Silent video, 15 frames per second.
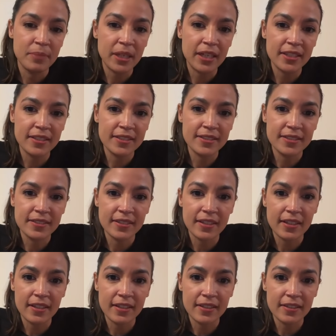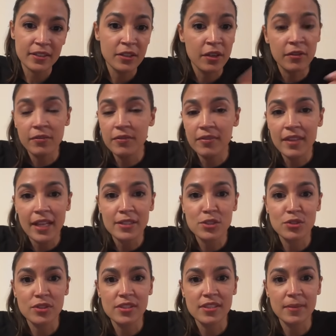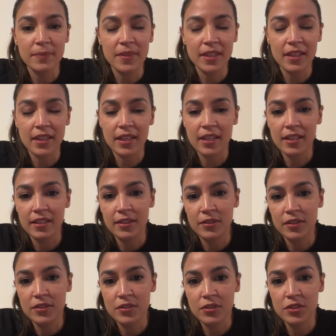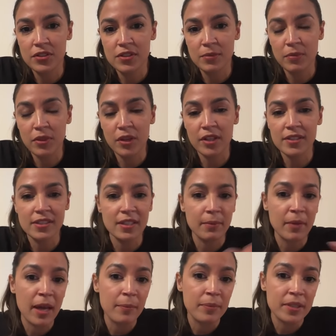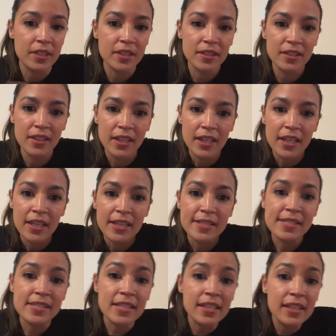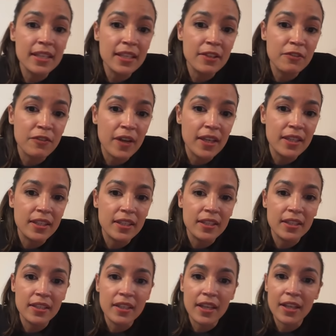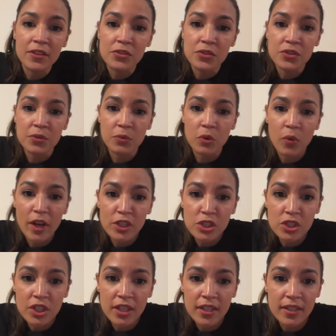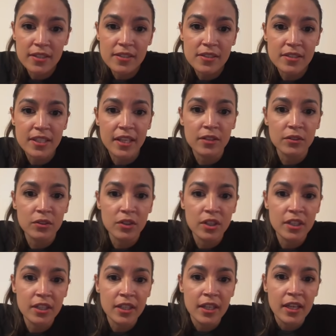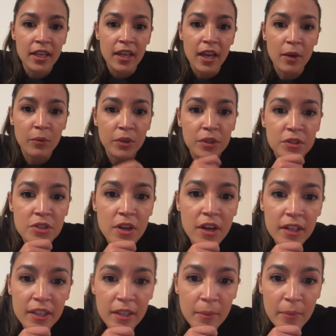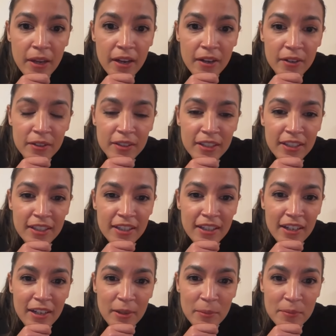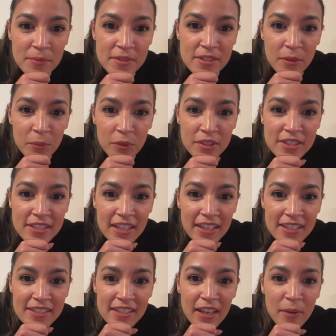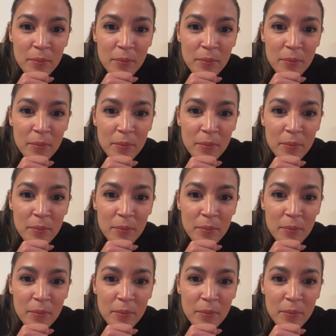But you know, that's just something that, you know, these are just some thoughts, and I'm happy to see if I can answer some questions, take a look at what you're talking about. Someone says